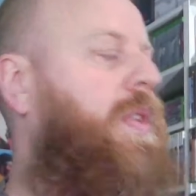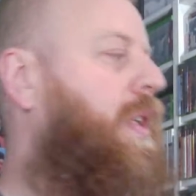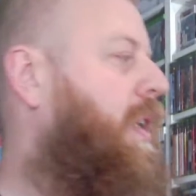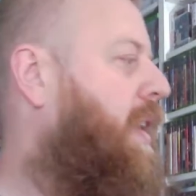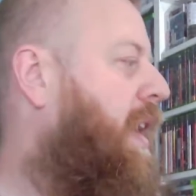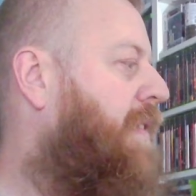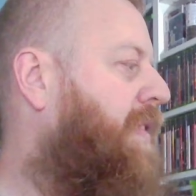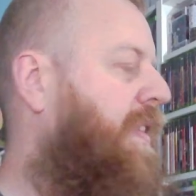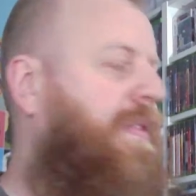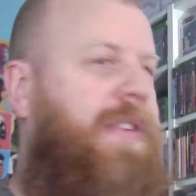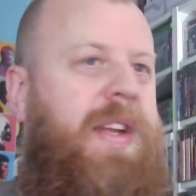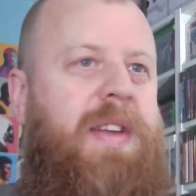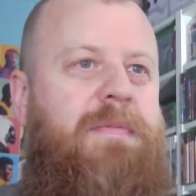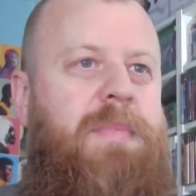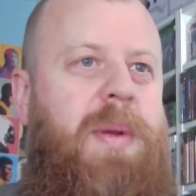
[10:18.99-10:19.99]
You'll have to
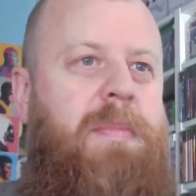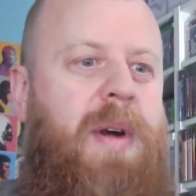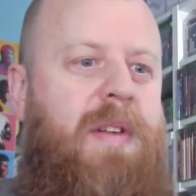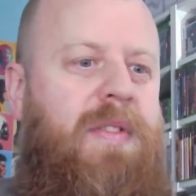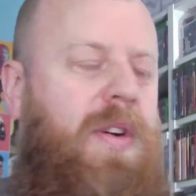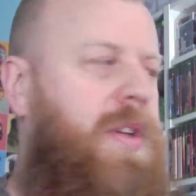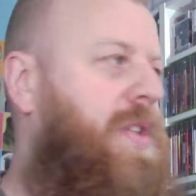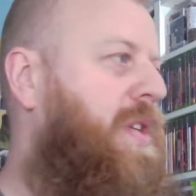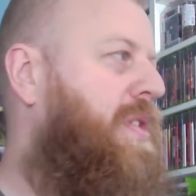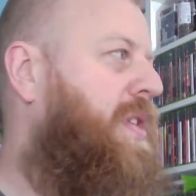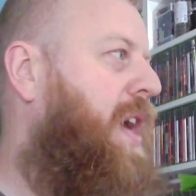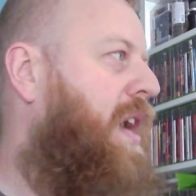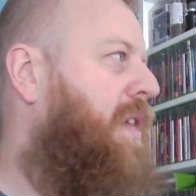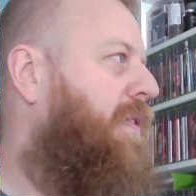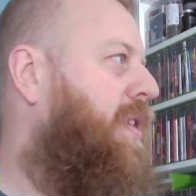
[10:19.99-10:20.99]
forgive me, my voice is
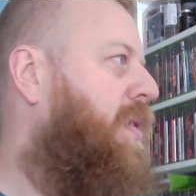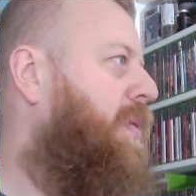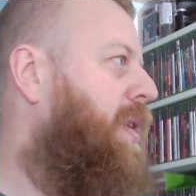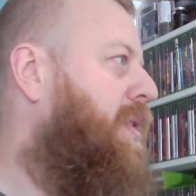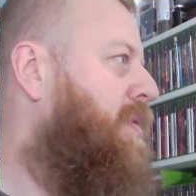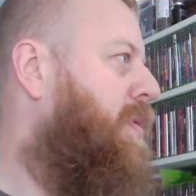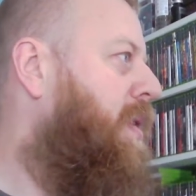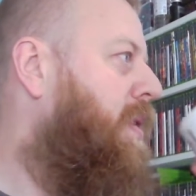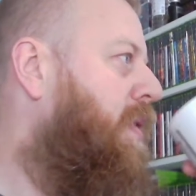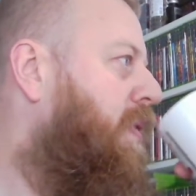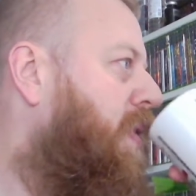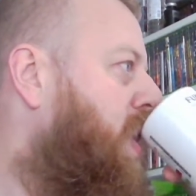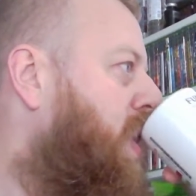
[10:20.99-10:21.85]
kind of going as well.